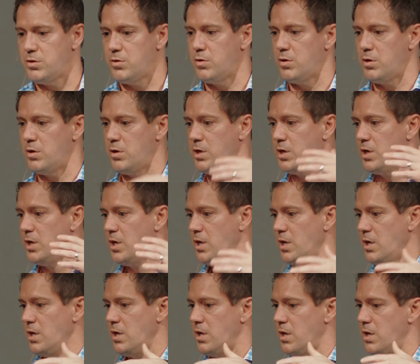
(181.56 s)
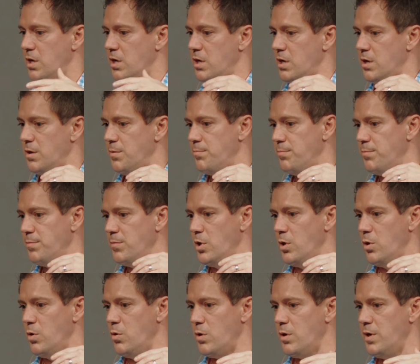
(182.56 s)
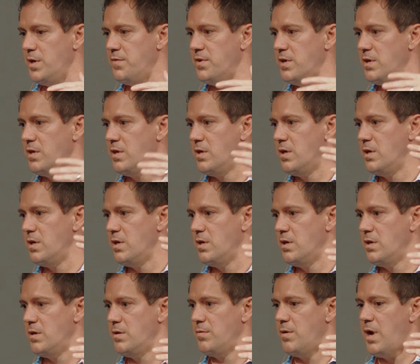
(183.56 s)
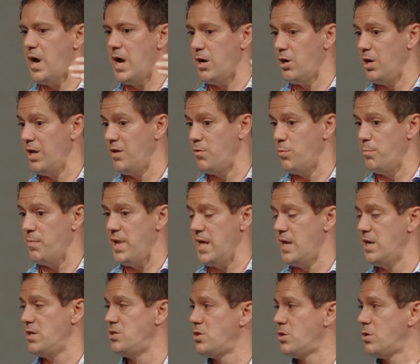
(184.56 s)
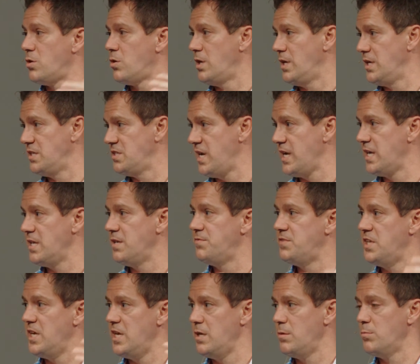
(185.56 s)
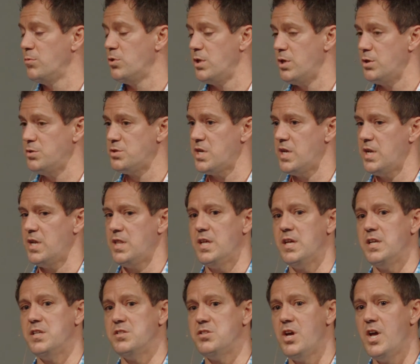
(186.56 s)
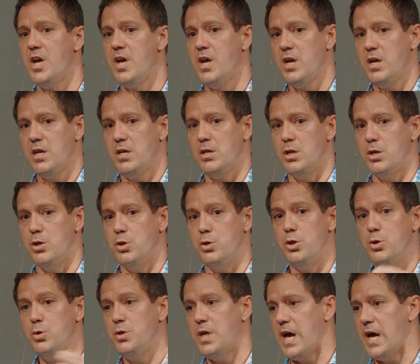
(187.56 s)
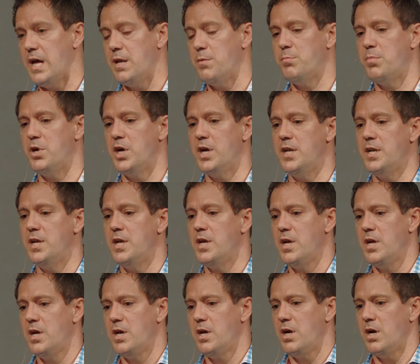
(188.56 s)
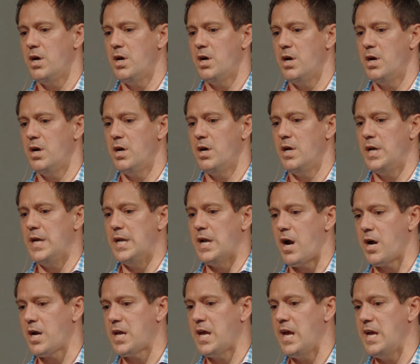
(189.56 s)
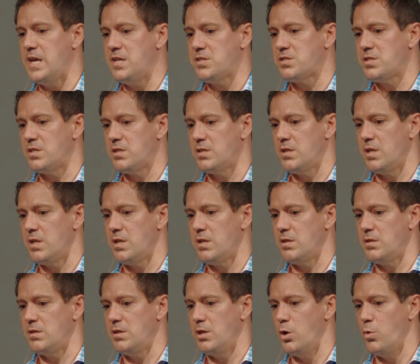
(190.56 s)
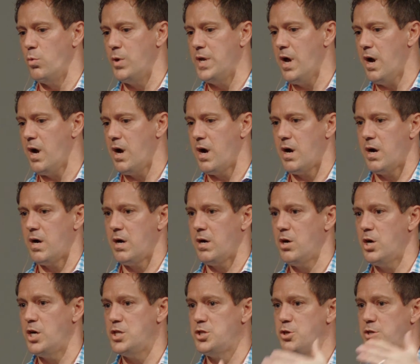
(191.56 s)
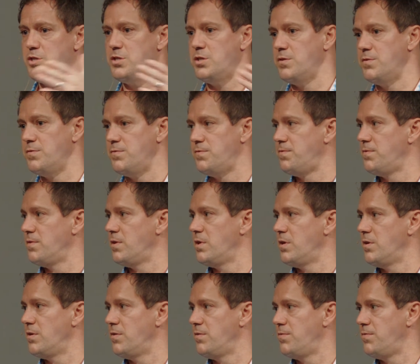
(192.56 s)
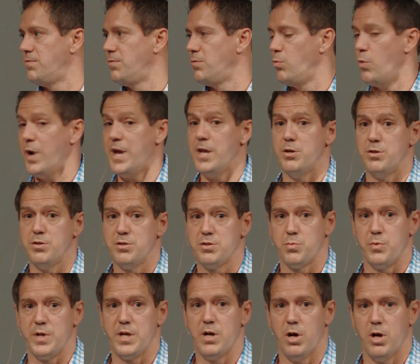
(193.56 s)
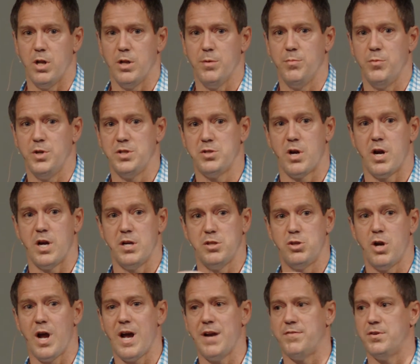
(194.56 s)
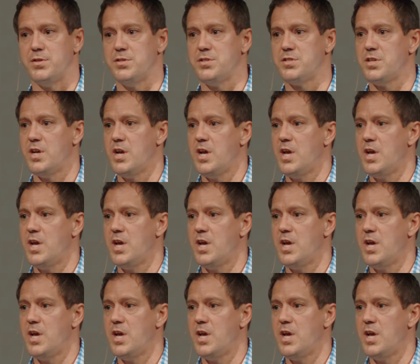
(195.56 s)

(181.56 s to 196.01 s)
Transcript: or or even a higher level manager or an executive team or those kind of things, you do that. But in our case, you know, we hire hundreds of waiters, we call them, which are drivers